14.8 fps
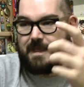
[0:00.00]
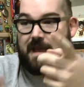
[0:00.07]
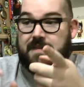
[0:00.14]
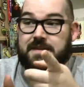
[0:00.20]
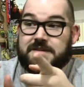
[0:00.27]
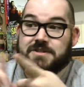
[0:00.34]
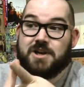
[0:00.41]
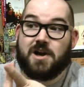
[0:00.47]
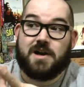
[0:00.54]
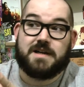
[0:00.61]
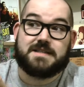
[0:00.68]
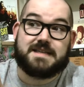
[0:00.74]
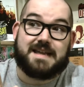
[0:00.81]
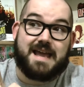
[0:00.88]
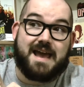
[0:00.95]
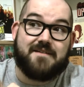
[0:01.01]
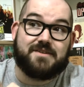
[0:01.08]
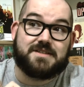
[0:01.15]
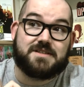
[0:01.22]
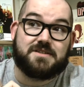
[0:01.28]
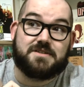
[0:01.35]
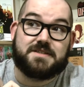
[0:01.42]
and then Target's going to have
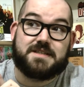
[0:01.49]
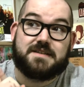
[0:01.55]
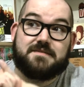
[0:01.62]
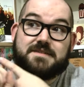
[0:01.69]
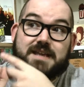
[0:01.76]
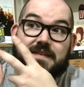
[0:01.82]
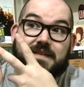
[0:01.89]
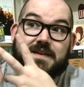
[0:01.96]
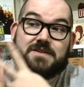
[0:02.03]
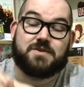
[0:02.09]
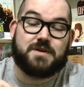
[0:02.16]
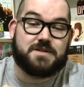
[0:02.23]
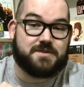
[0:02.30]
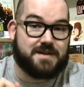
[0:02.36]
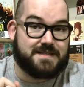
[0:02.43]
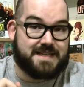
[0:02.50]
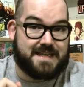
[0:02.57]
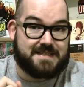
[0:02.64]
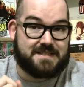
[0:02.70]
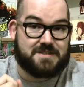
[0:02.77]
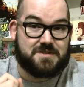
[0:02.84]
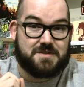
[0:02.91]
exclusives, and then Toys R Us
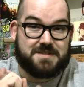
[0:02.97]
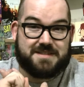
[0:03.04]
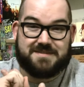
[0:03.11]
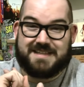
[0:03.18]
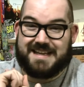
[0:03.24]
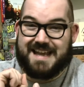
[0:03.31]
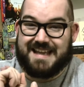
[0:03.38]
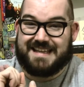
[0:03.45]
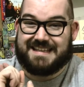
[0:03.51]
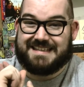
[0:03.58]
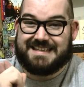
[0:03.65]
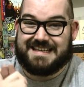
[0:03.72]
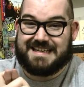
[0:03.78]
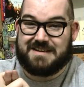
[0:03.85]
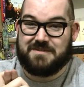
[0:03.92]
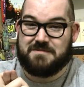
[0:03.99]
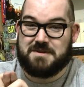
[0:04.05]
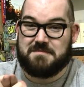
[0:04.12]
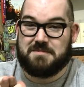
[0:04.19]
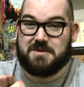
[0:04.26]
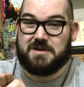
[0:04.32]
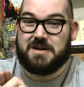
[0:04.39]
has exclusives, and I can't
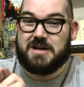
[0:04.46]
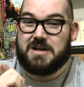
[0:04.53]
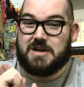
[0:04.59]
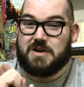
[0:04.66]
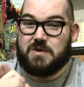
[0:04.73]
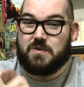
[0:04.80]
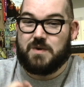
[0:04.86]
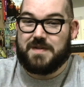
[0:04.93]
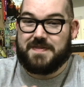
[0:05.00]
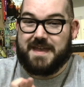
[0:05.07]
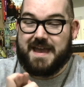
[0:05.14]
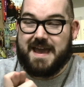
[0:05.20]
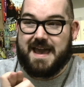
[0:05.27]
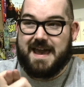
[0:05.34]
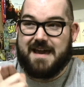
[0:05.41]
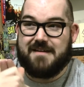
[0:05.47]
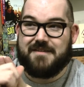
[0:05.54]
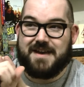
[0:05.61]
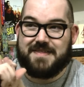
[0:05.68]
remember what they have.